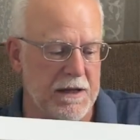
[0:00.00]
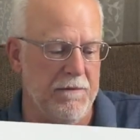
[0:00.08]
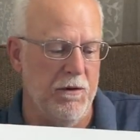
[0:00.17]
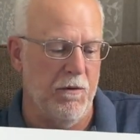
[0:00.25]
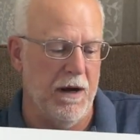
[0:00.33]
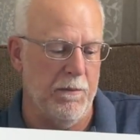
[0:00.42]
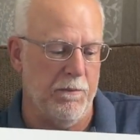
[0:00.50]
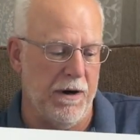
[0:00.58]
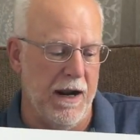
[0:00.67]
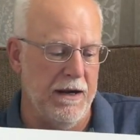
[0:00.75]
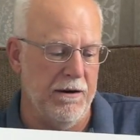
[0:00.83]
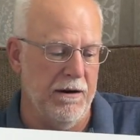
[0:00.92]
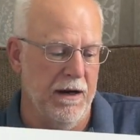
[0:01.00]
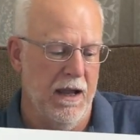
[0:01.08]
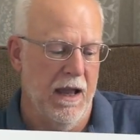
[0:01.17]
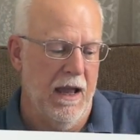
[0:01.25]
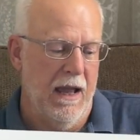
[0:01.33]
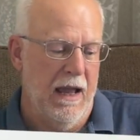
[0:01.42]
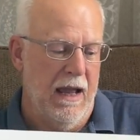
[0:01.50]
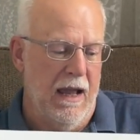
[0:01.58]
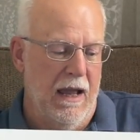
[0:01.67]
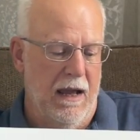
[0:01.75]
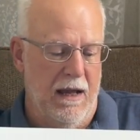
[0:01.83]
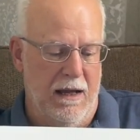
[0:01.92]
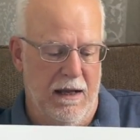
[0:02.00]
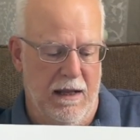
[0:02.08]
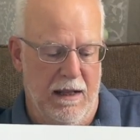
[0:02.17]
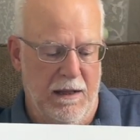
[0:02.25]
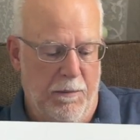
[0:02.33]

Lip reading: if you want it brighter. The